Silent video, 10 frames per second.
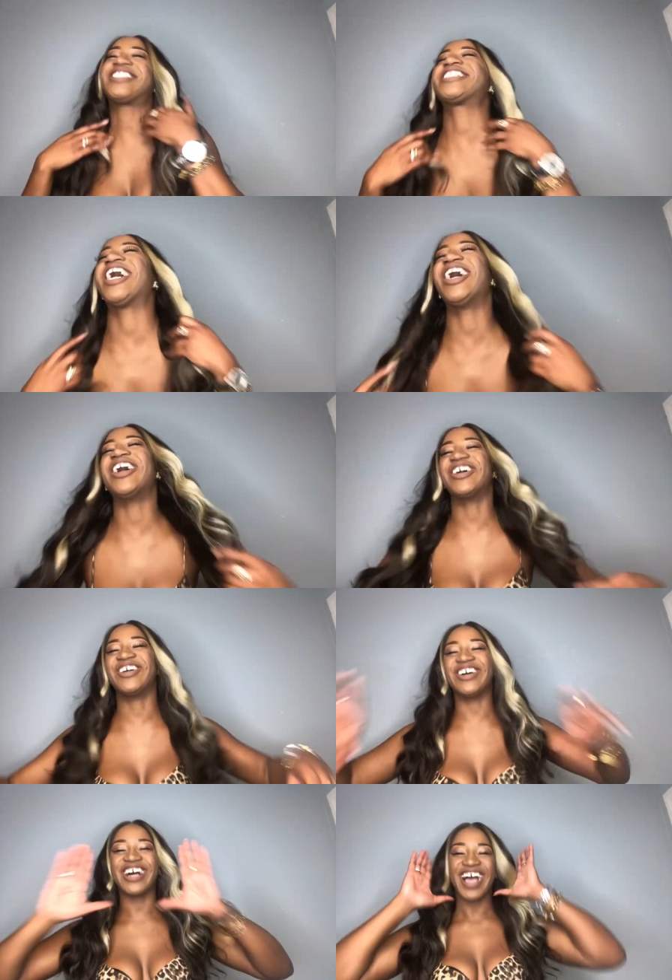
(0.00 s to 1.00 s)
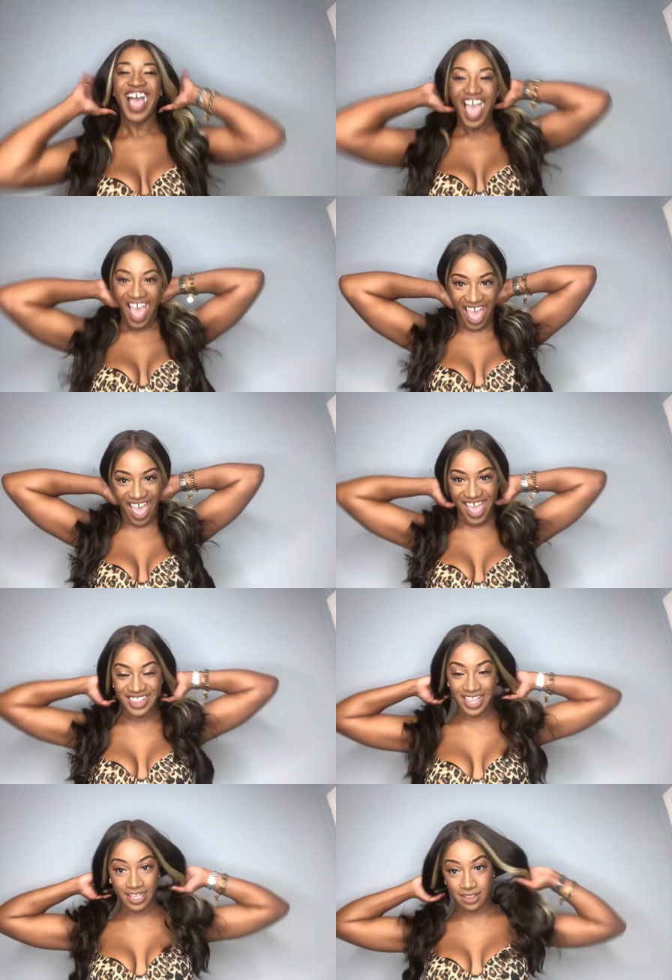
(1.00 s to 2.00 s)
So
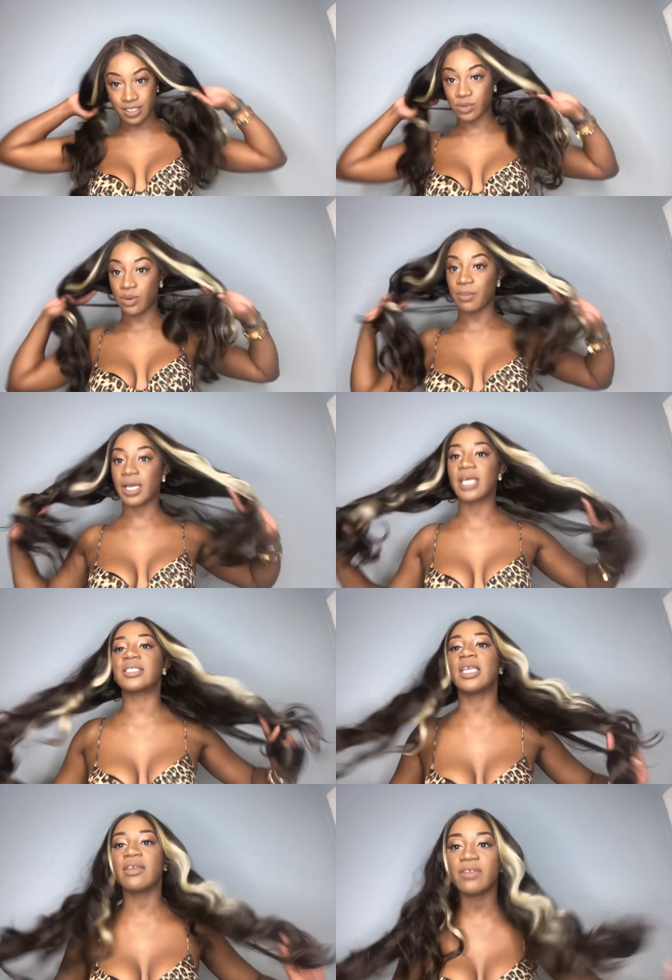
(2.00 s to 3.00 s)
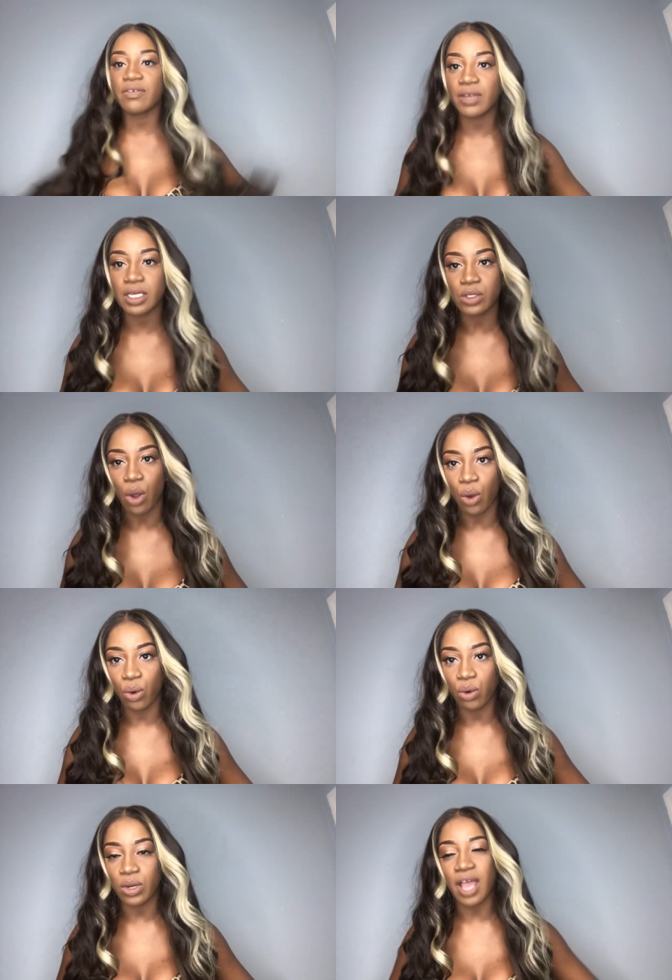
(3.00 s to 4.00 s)
I like this one because even if it gets
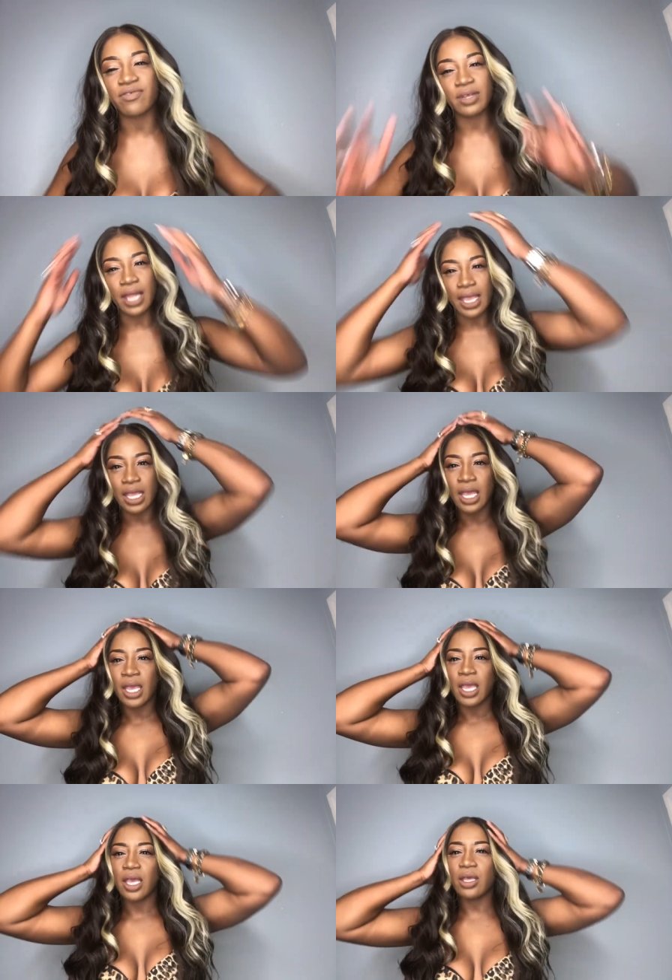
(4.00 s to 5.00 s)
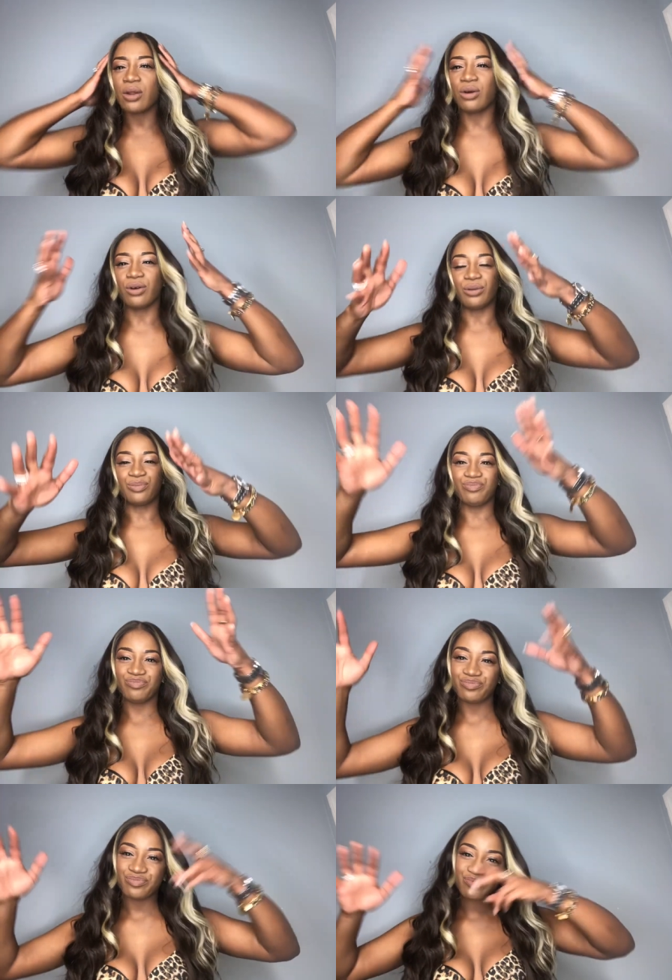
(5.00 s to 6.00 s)
old, I feel like it'll,
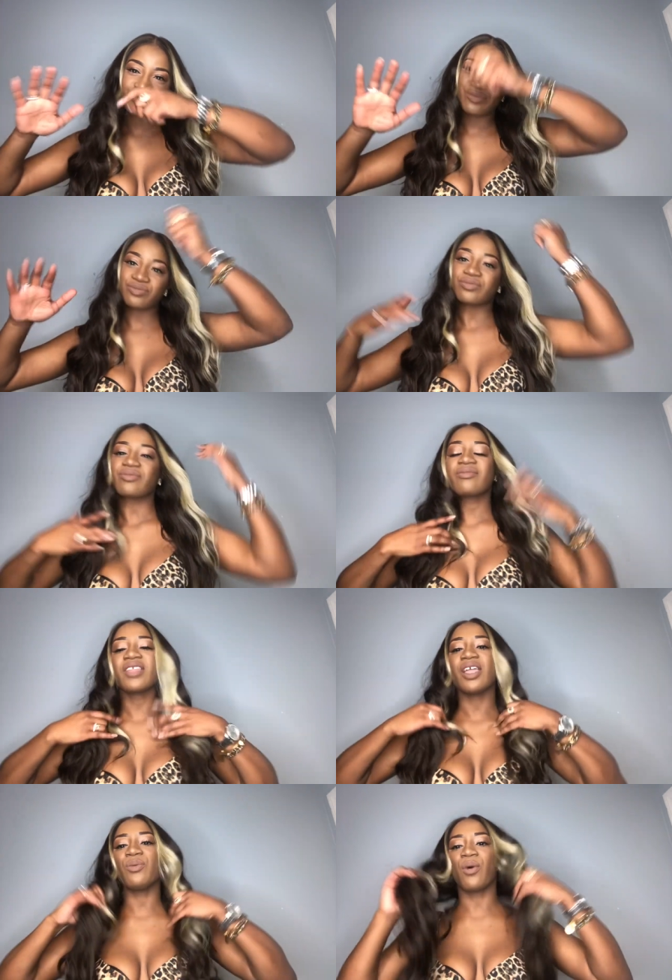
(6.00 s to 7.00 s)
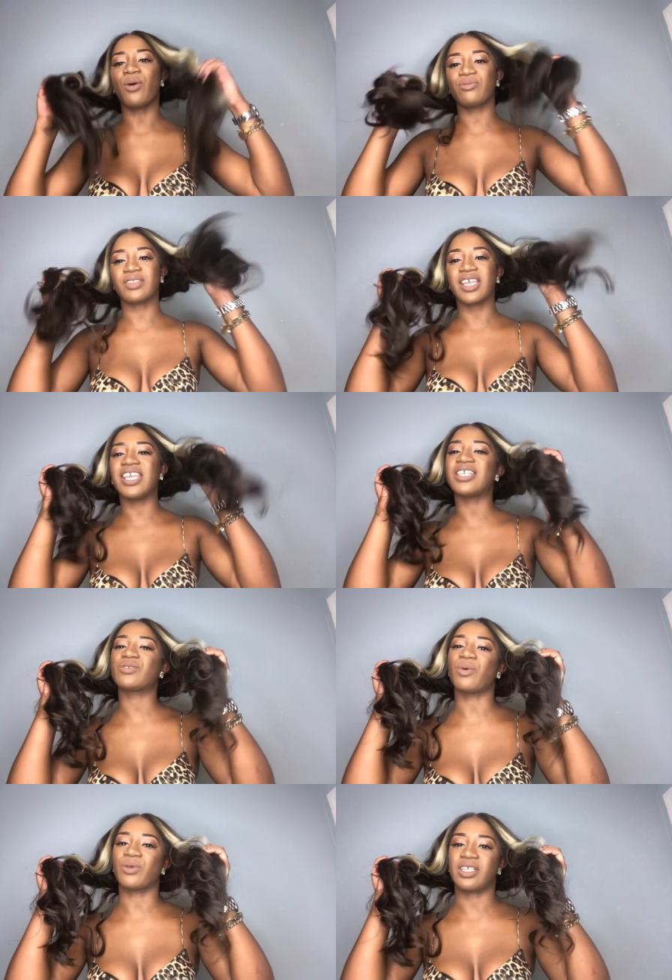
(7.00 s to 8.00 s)
it won't, the
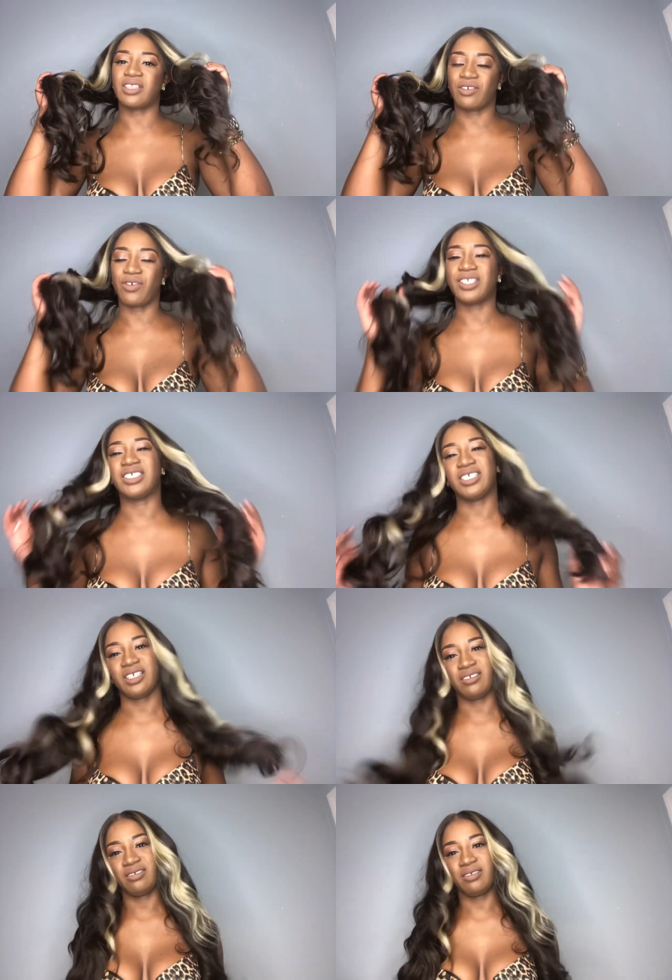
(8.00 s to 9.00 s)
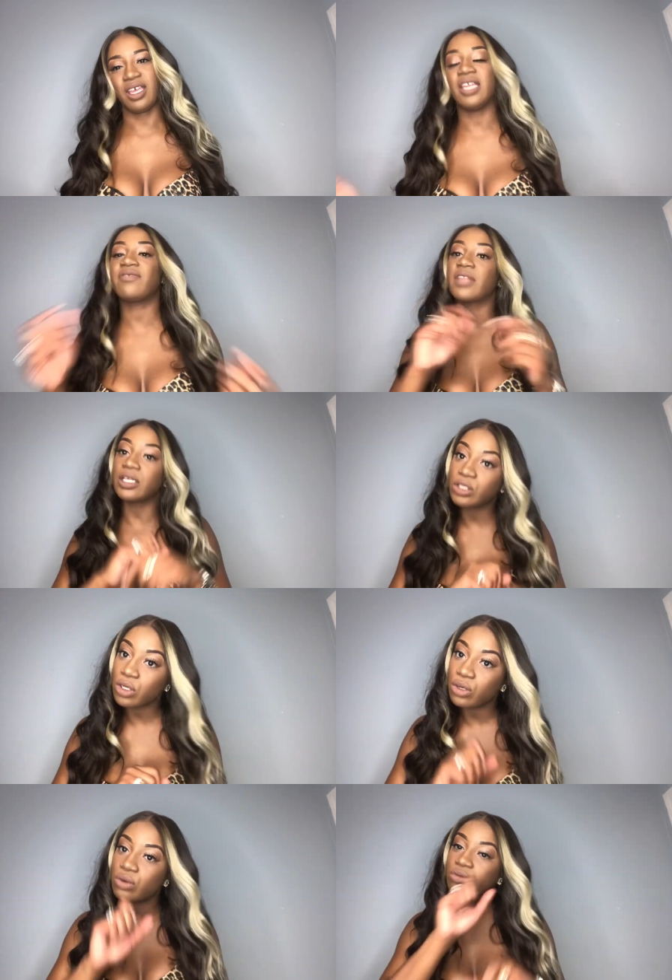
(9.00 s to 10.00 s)
ends won't get the crunchy. And if they
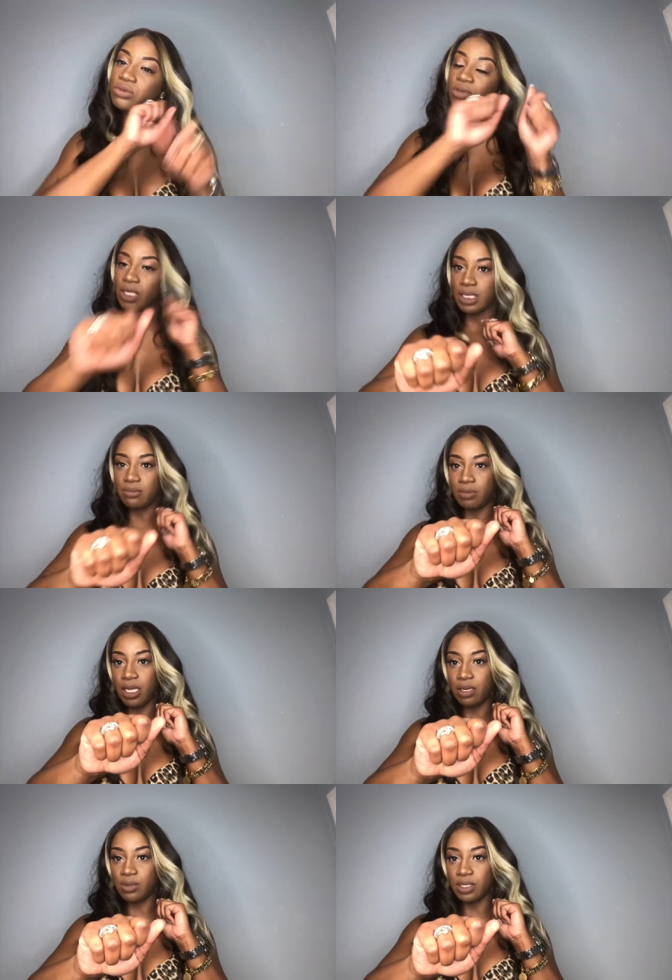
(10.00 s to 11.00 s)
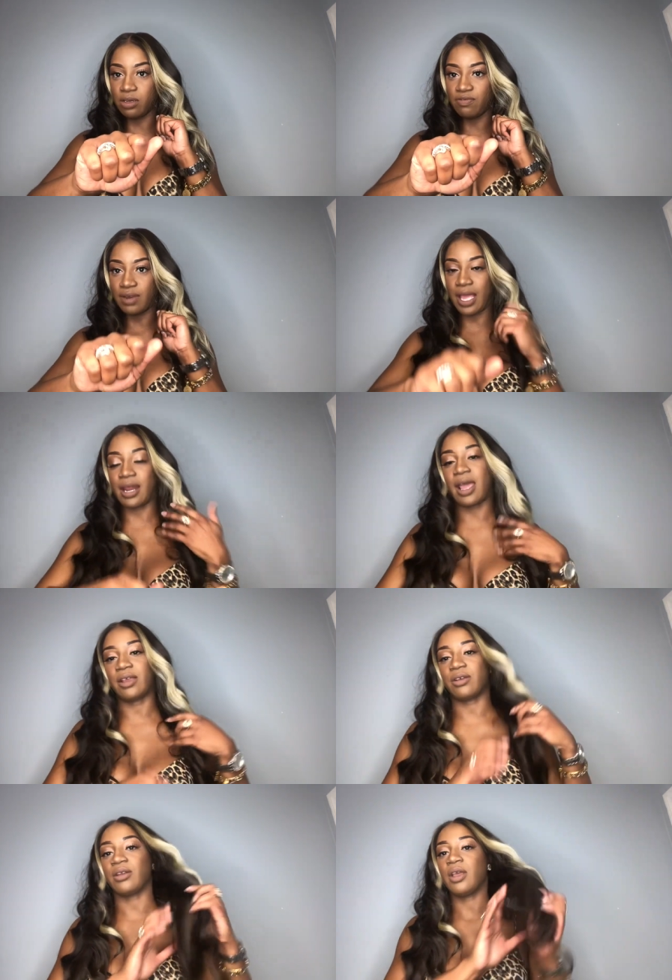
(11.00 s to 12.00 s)
do, you can hit it with a little flat
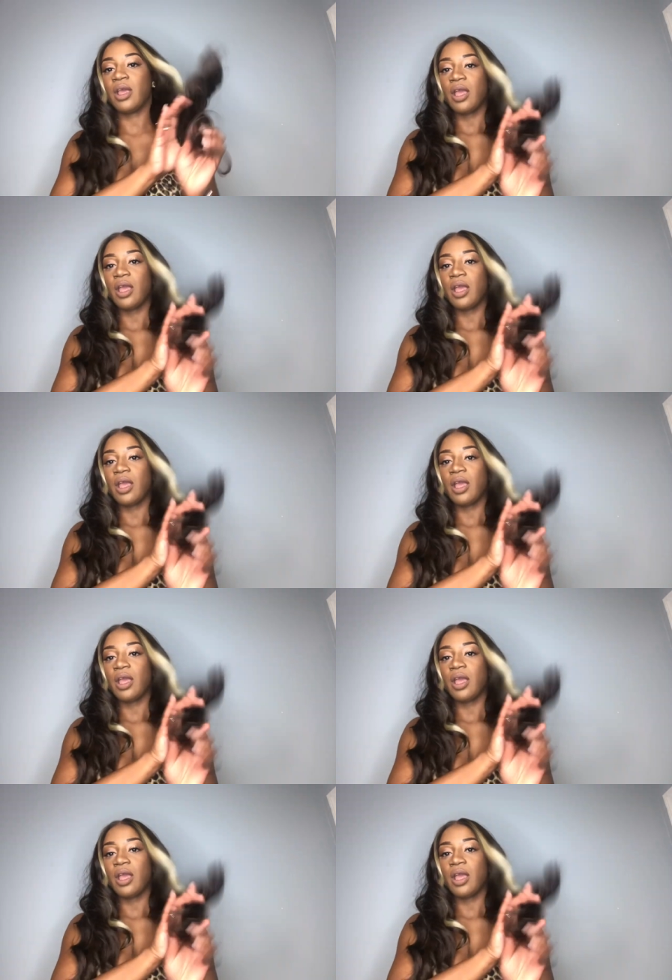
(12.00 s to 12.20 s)
iron